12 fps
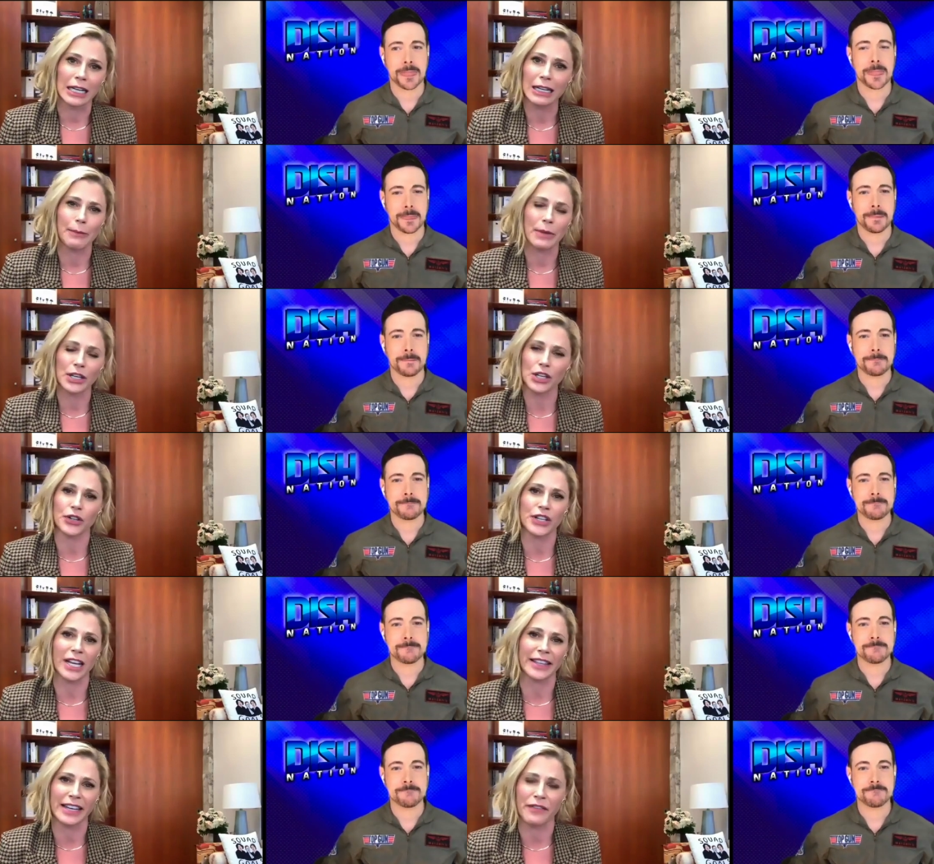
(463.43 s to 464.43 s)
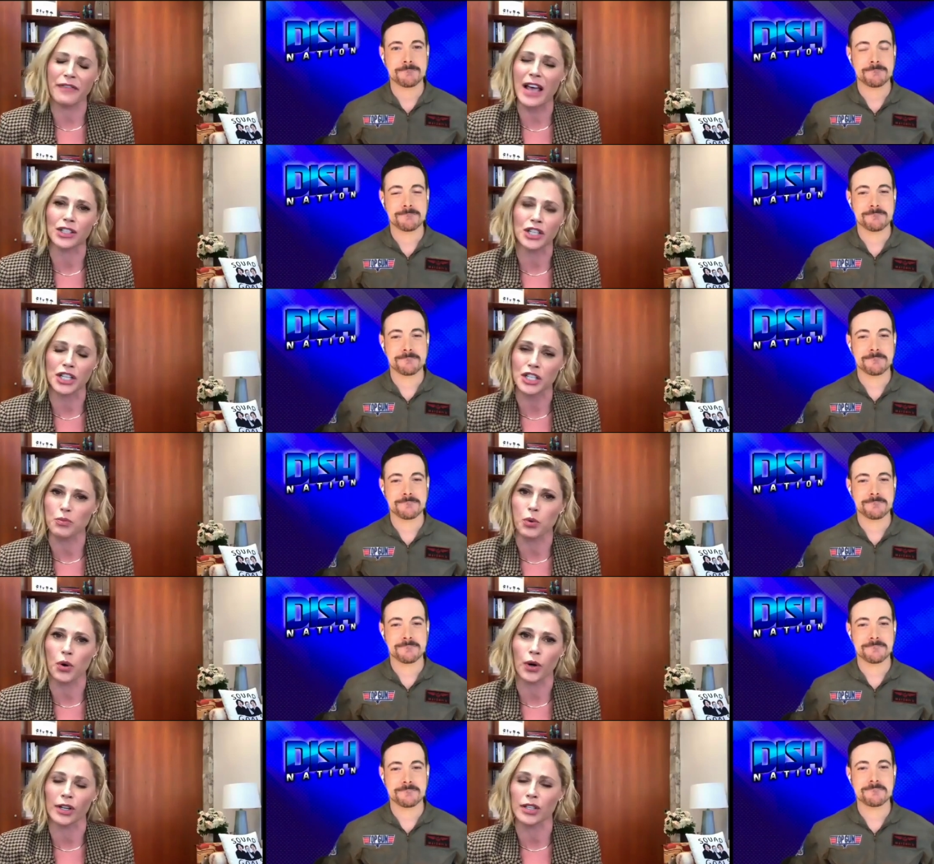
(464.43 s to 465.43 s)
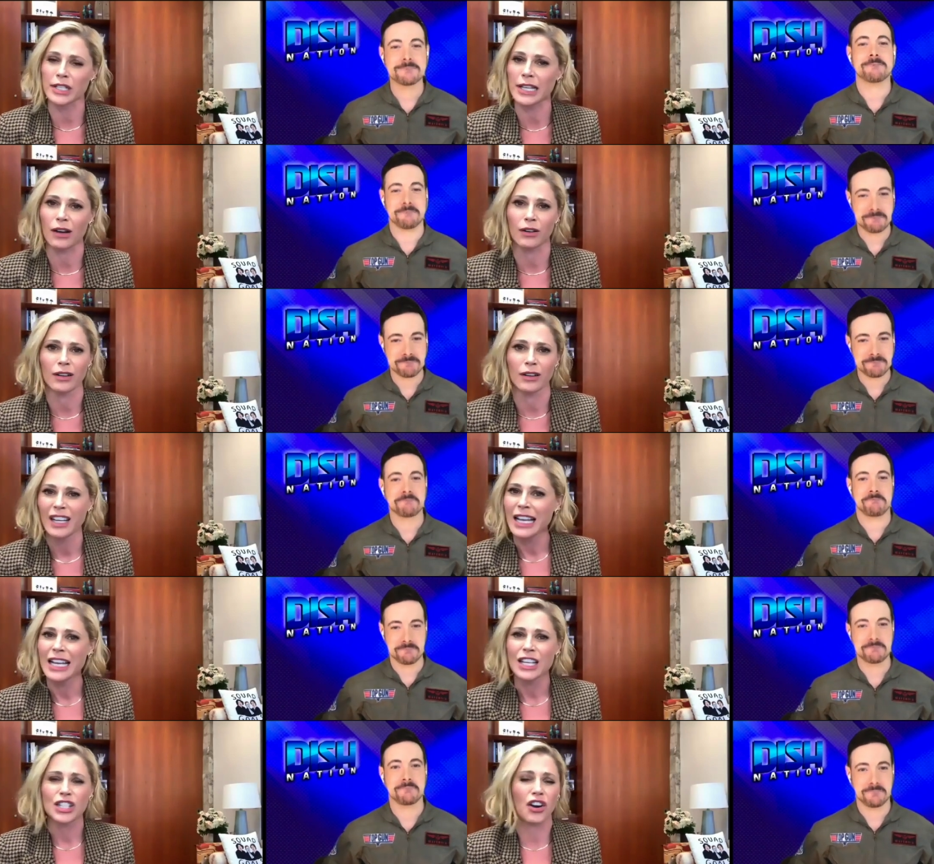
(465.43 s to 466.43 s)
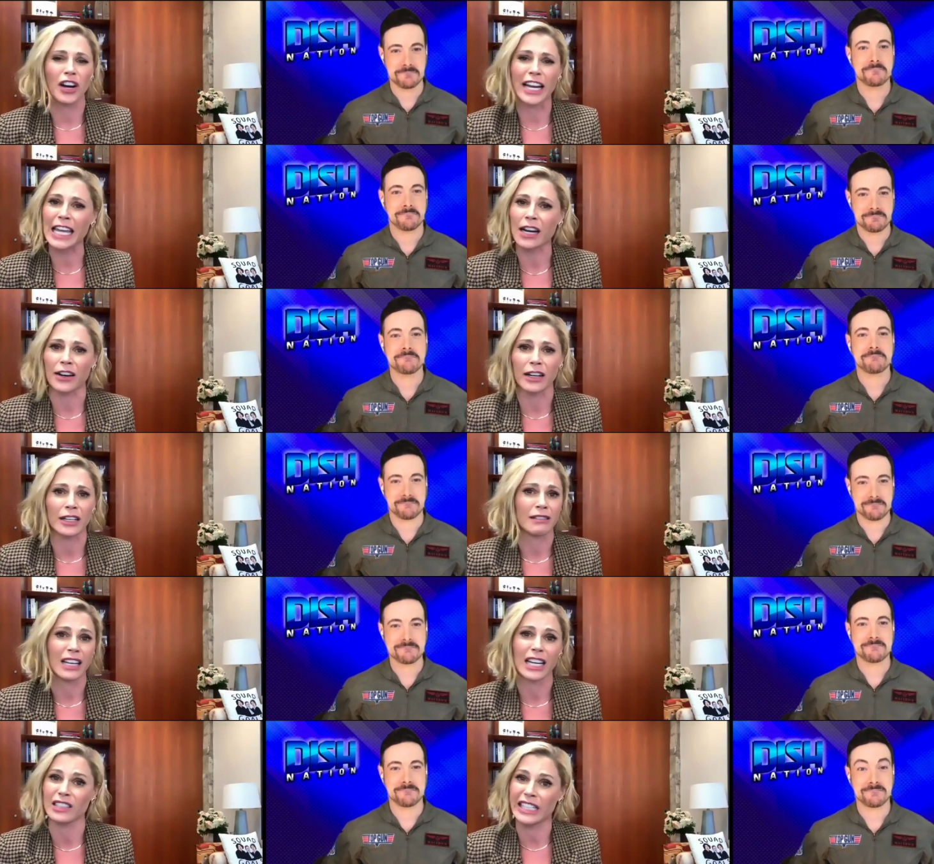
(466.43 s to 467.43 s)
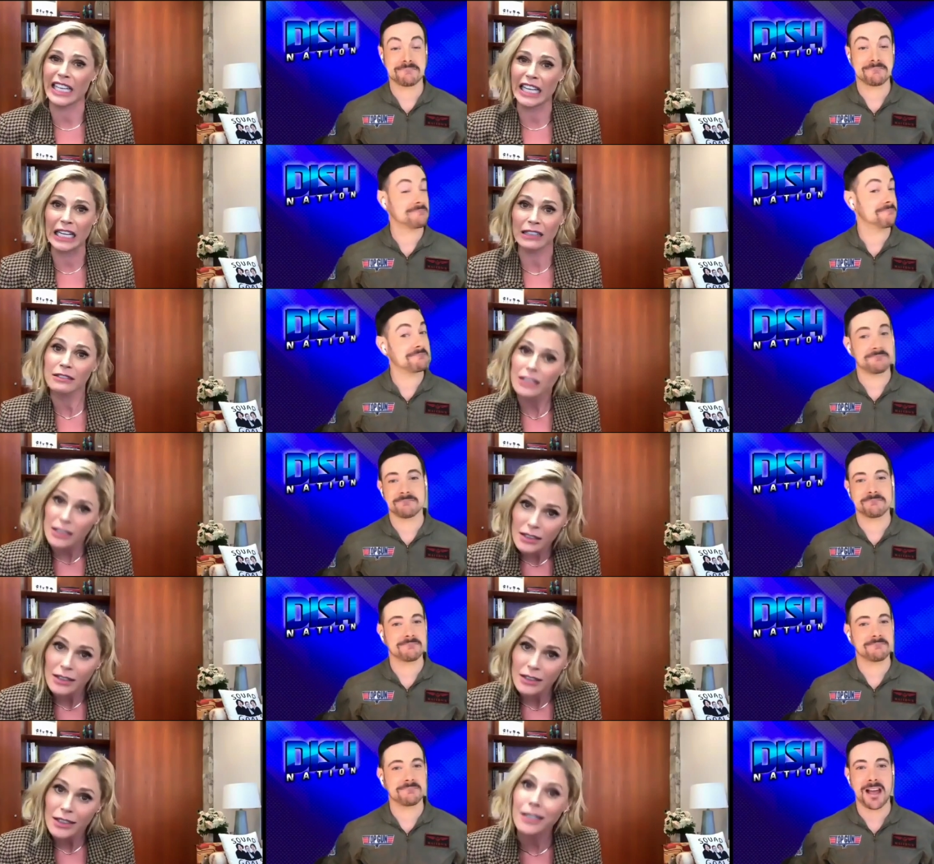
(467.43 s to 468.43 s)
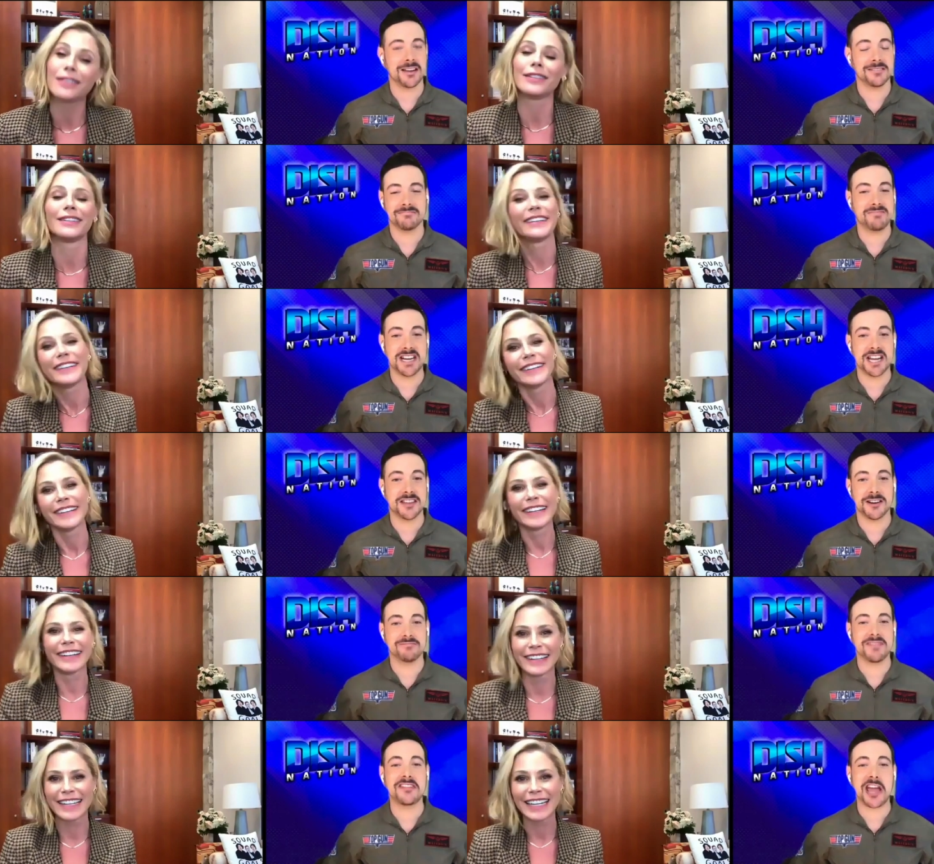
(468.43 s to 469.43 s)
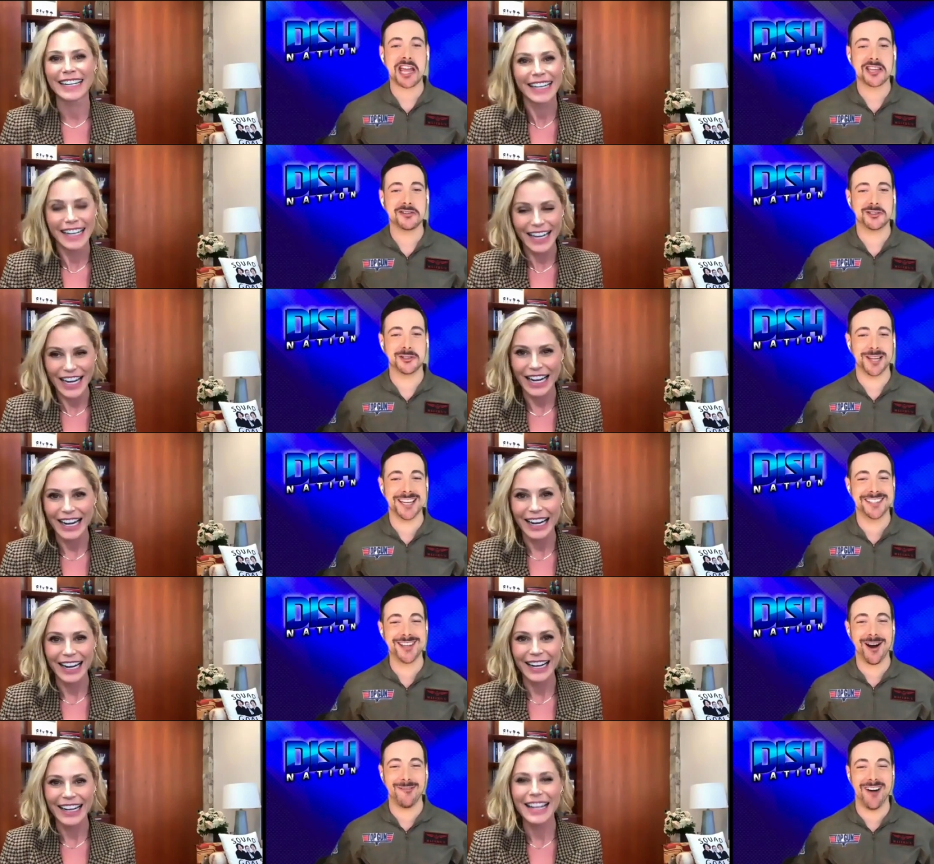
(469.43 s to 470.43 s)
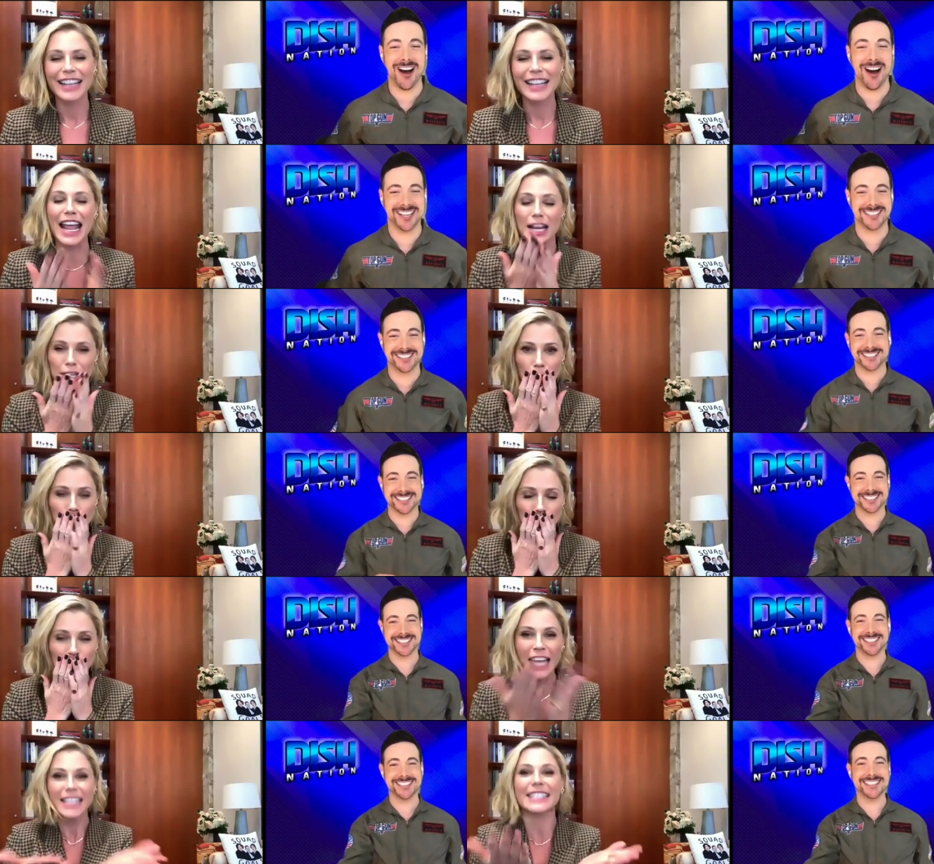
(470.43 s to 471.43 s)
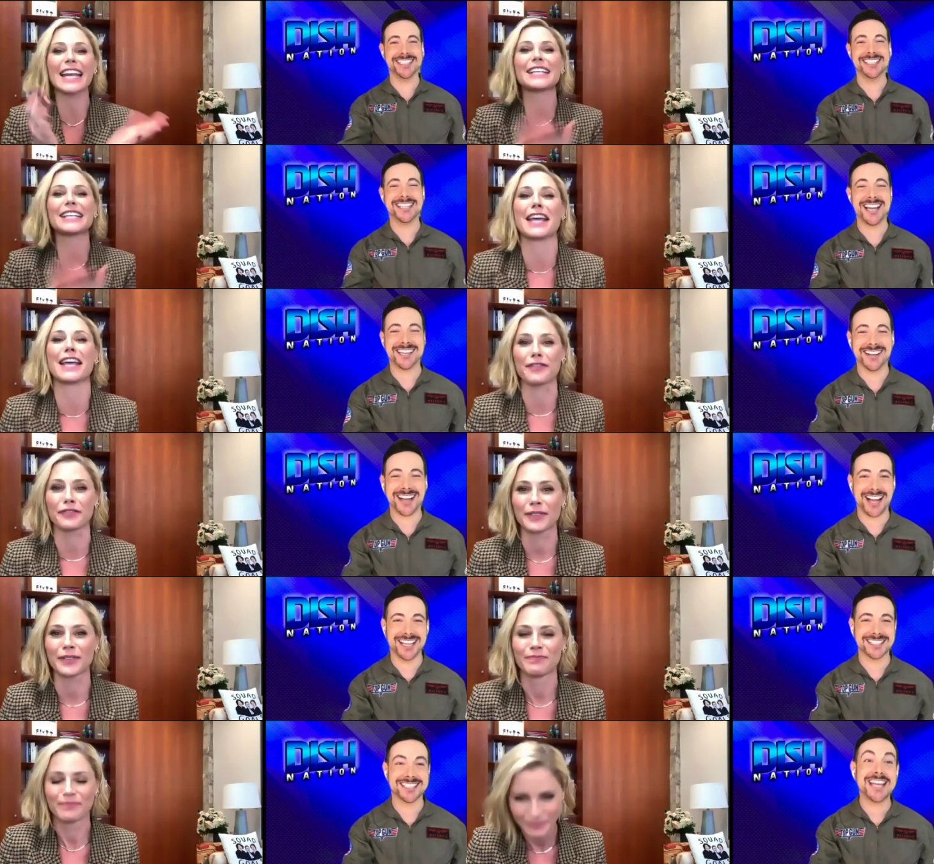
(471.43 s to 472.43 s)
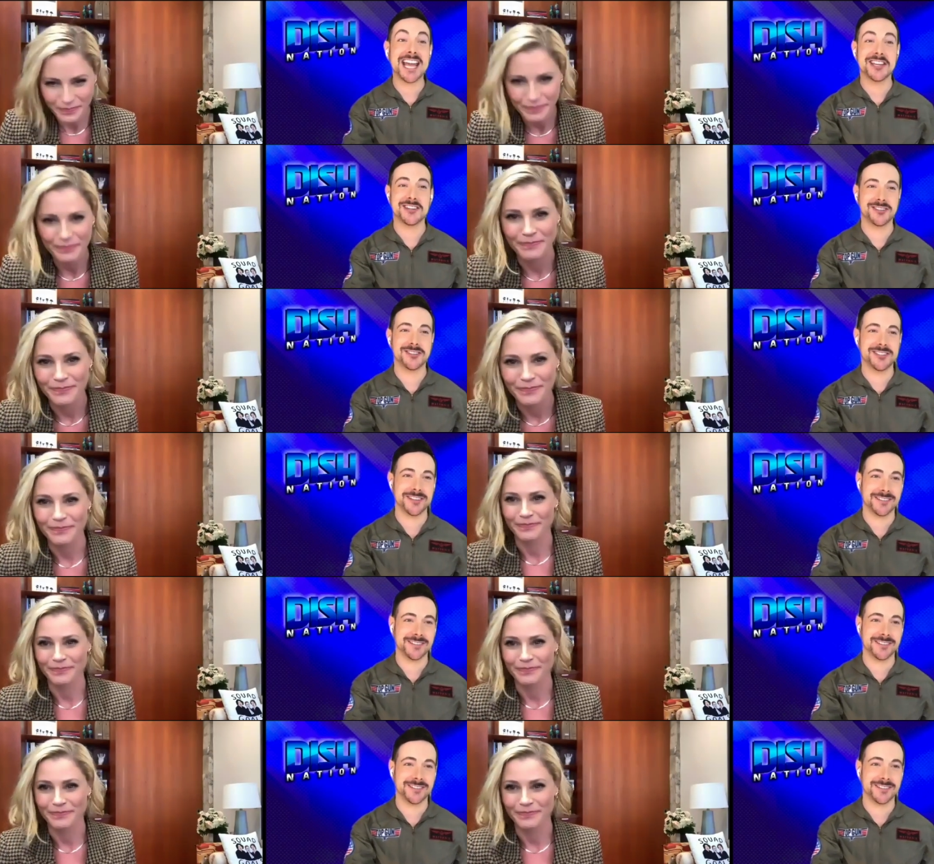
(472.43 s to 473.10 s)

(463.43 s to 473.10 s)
Speaker 1: I'm a huge Anthony Fauci supporter. So sorry, Karen, I don't get it.
Speaker 2: Me neither. Thank you, Julie, so much. Thank you.
Speaker 1: Stay Thank safe. Thank you, guys. Thank you, you too.